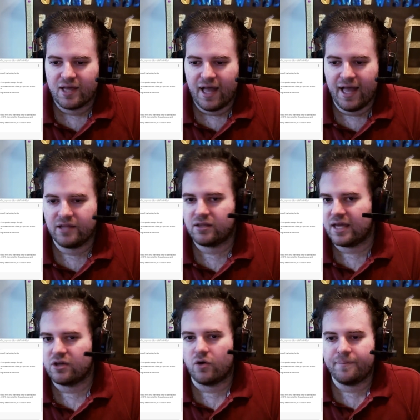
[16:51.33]
And
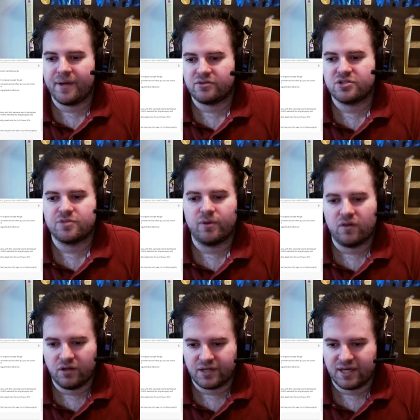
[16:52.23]
again, going back to
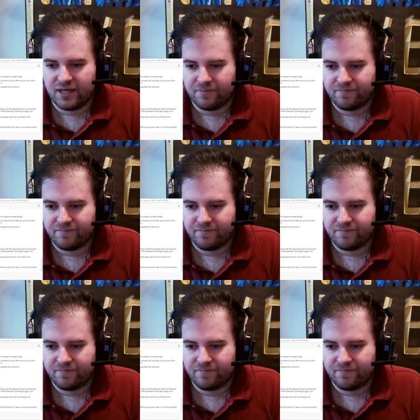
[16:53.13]
Spelunky.